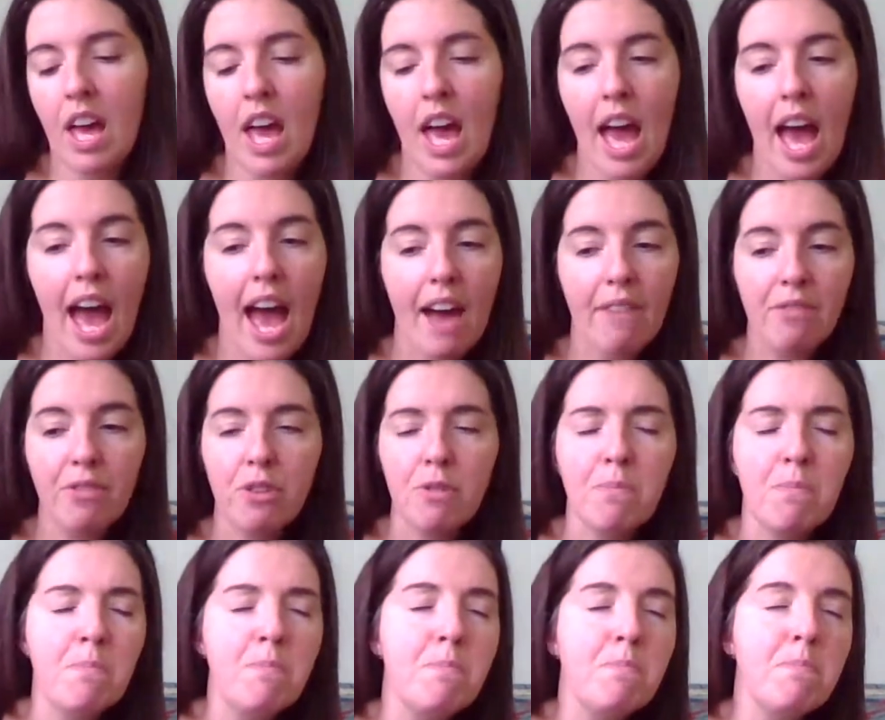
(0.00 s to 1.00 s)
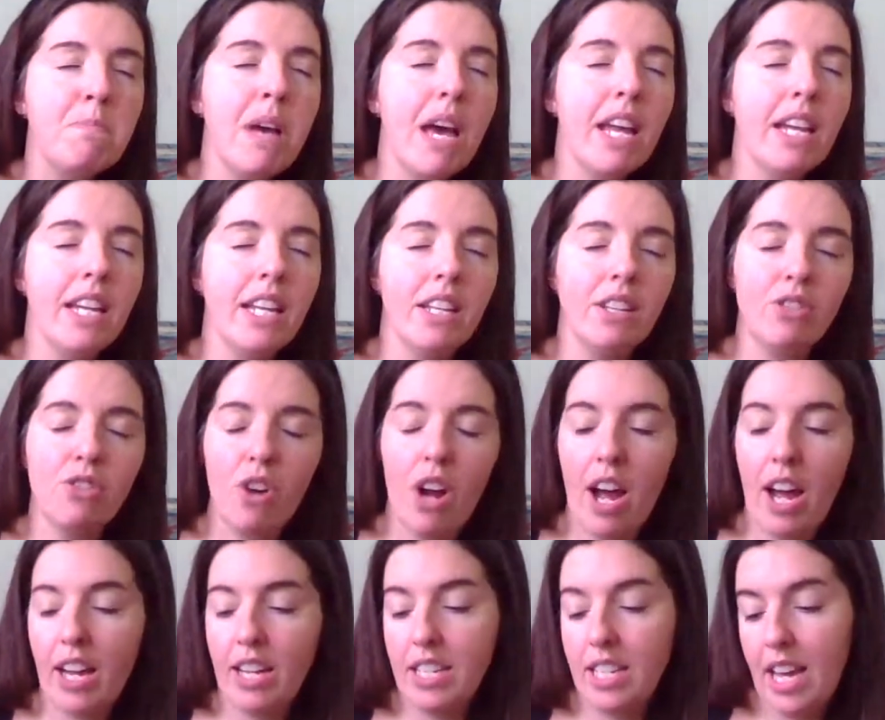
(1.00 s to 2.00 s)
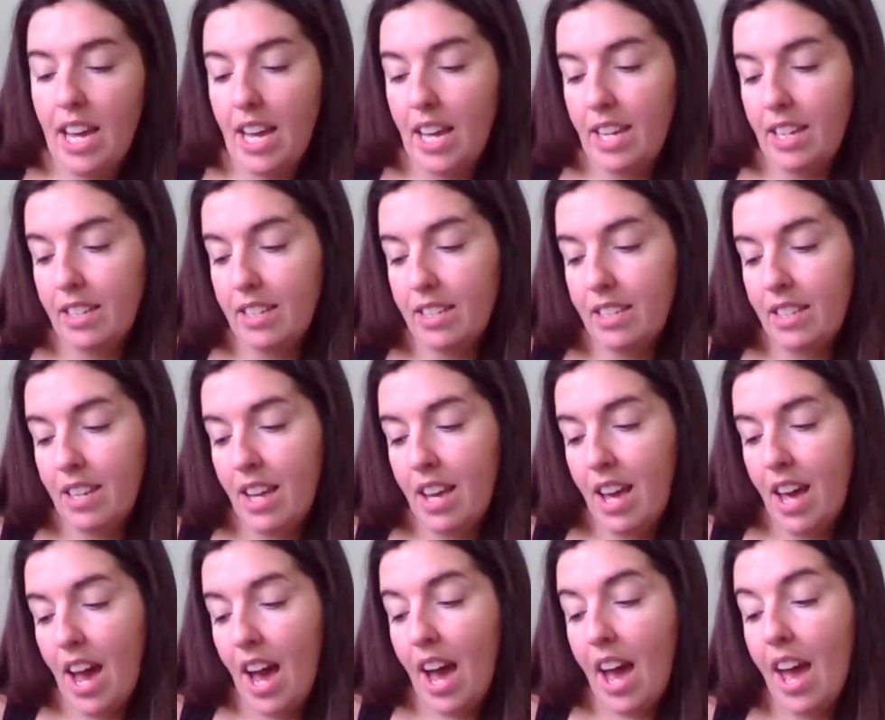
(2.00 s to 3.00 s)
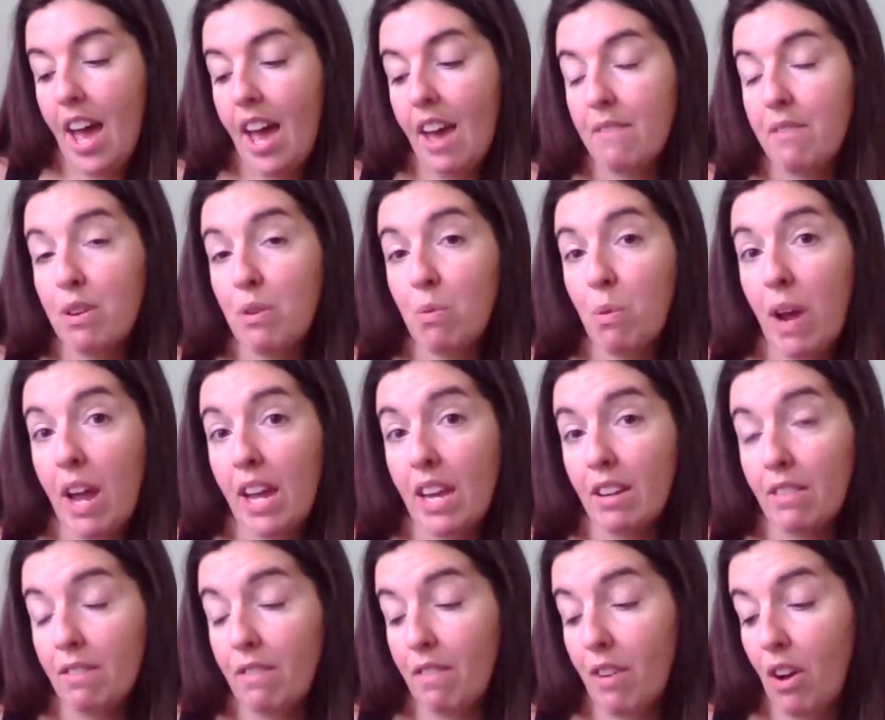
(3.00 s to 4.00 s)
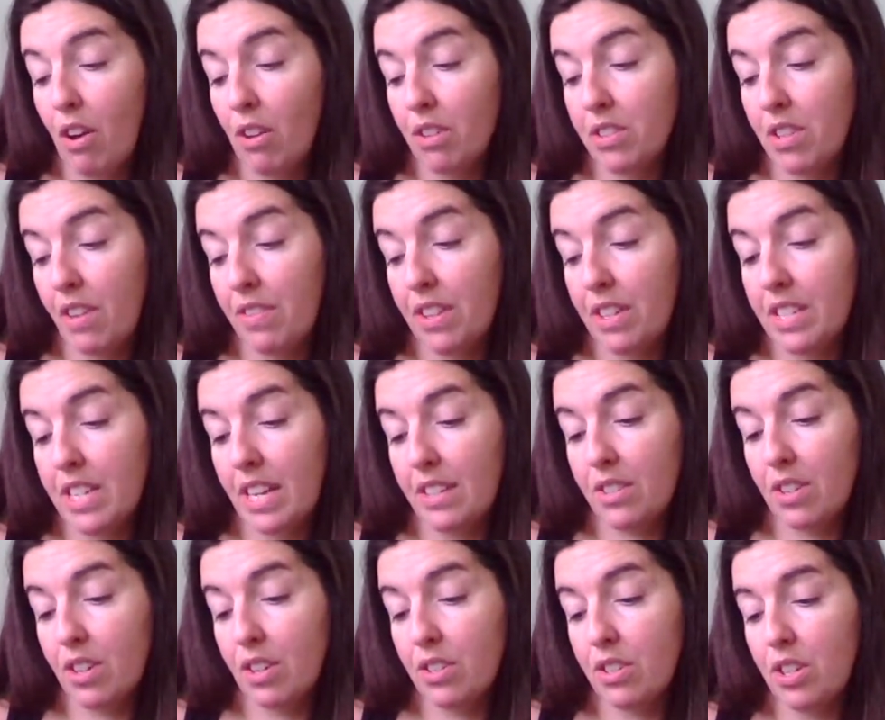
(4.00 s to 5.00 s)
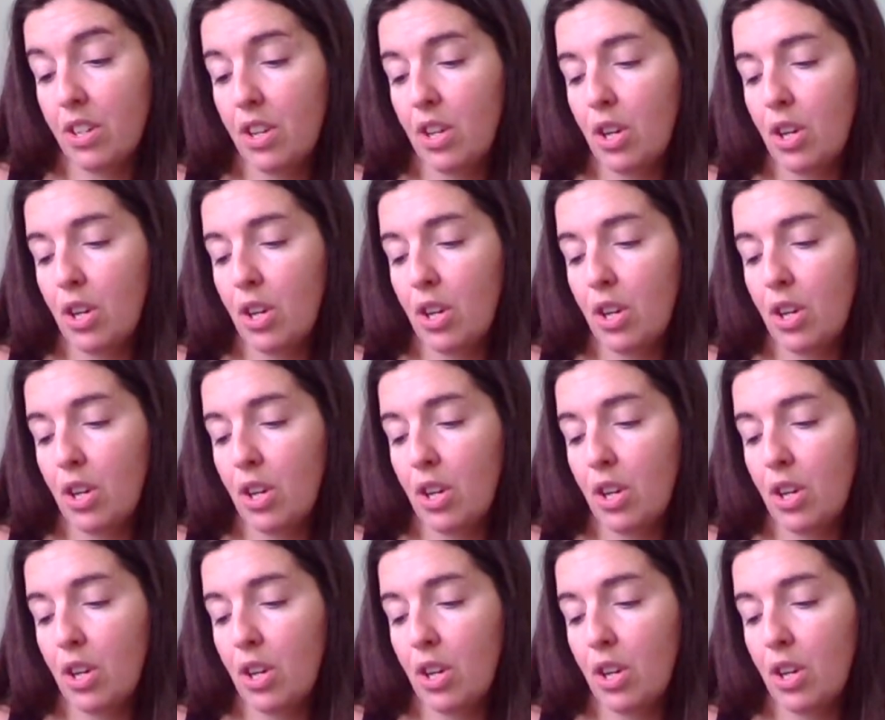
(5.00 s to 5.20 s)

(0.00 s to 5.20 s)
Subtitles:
After many dry days, a heavy rain falls on the desert.